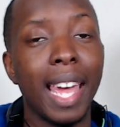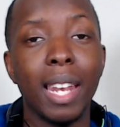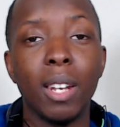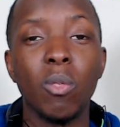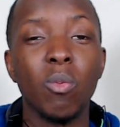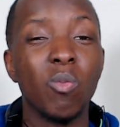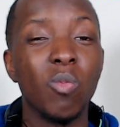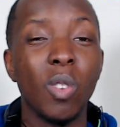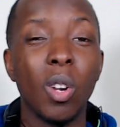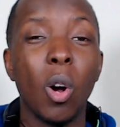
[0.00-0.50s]

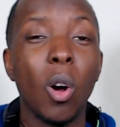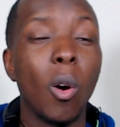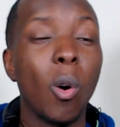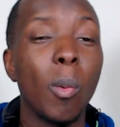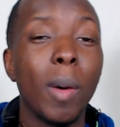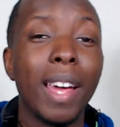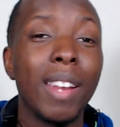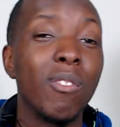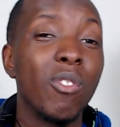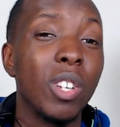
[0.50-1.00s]
and
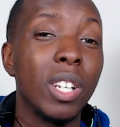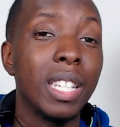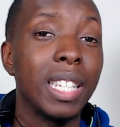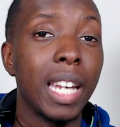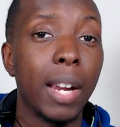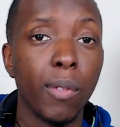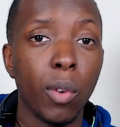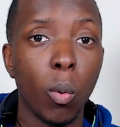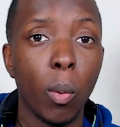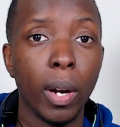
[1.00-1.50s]
really
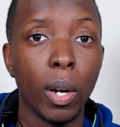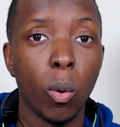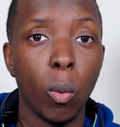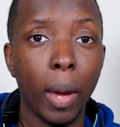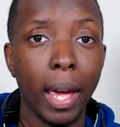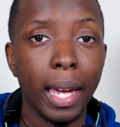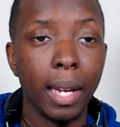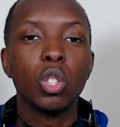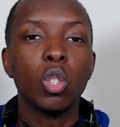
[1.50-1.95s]
never went away.